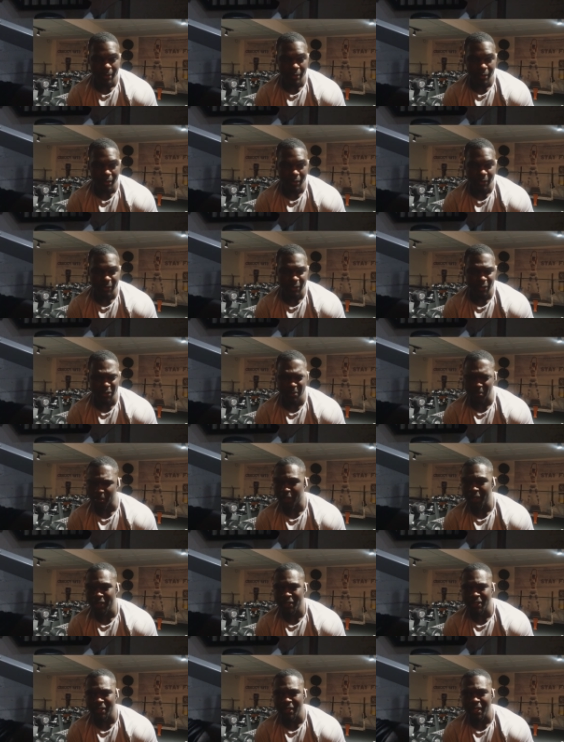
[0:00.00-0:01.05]
And it's
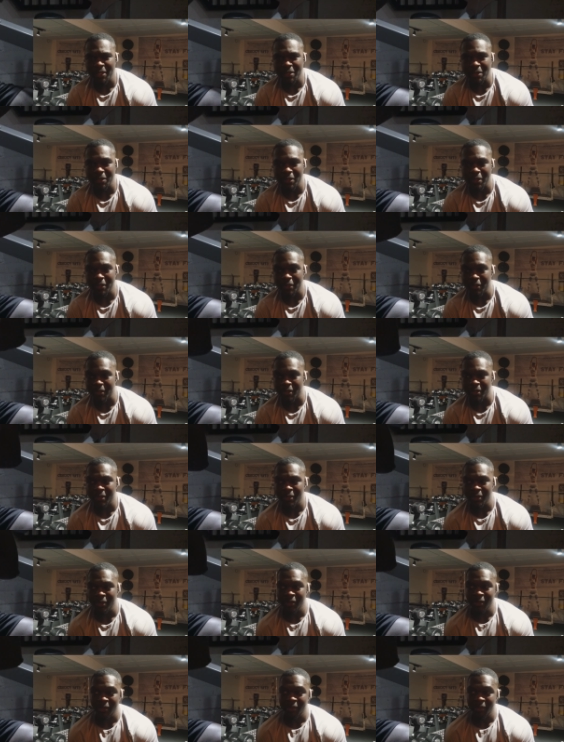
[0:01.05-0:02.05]
surprising actually because